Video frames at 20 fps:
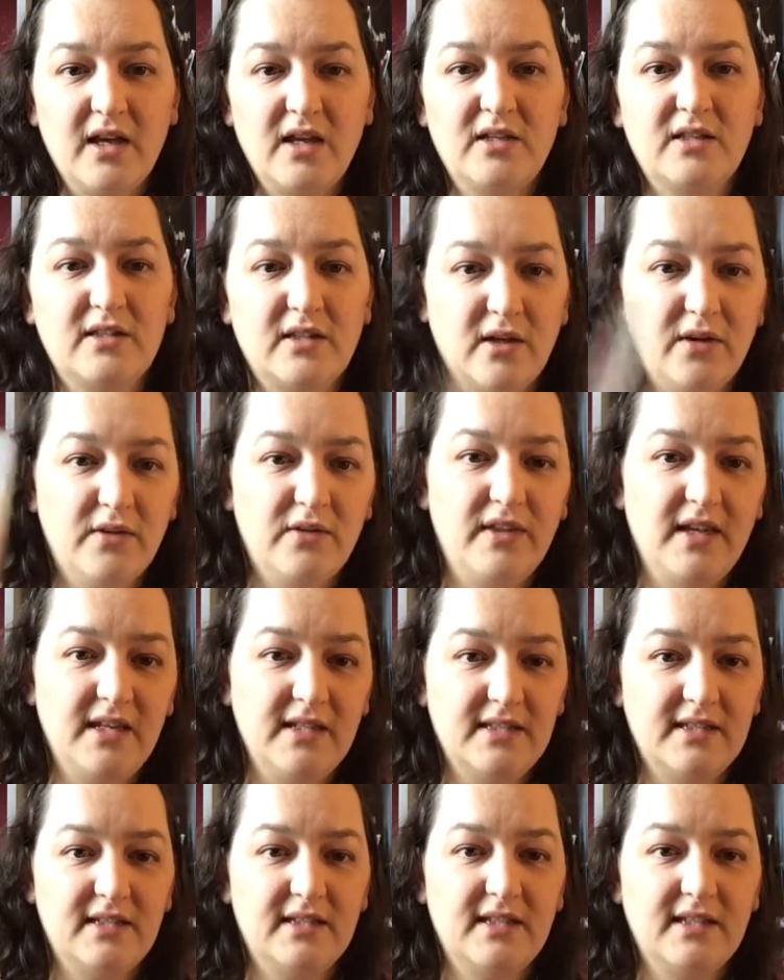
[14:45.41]
So
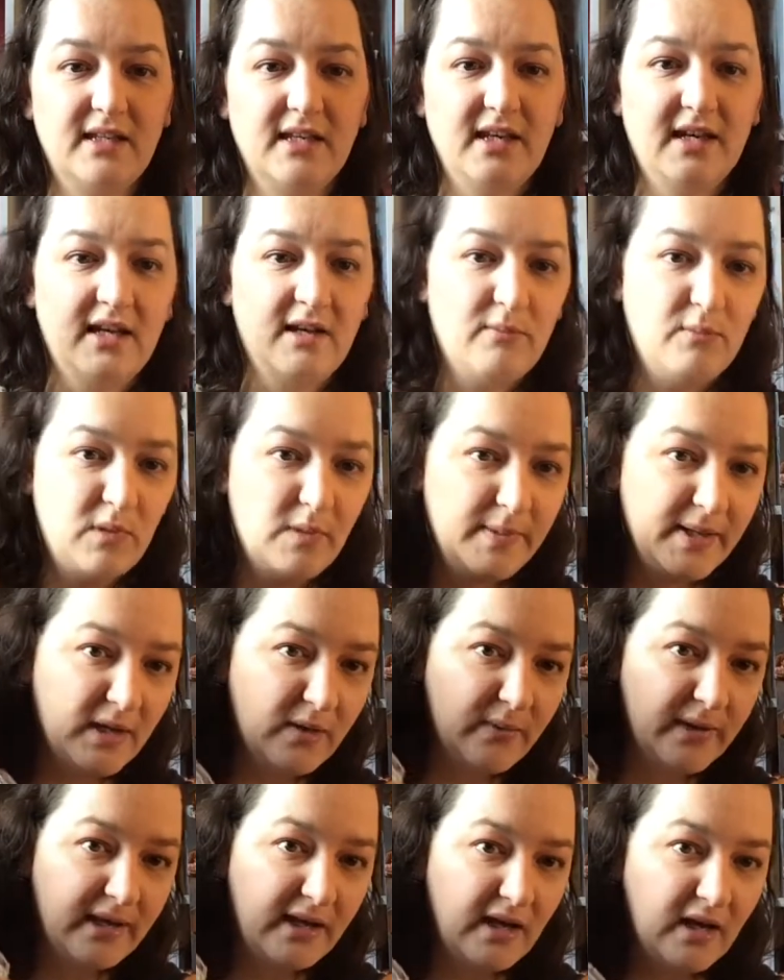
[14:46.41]
this will be
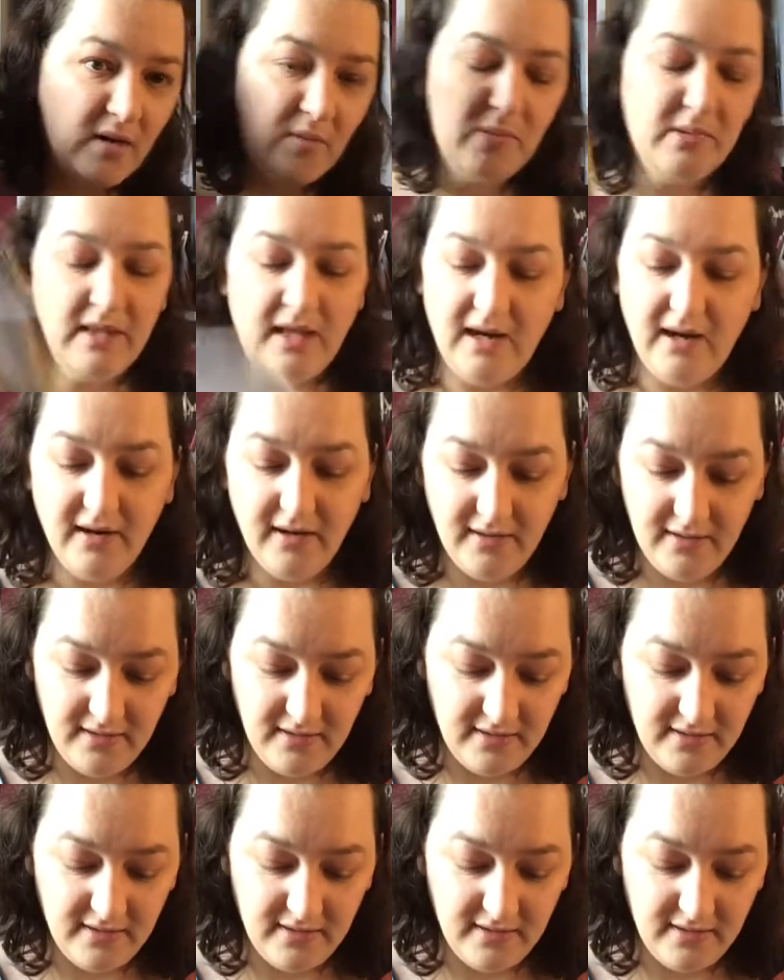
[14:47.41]
going up there,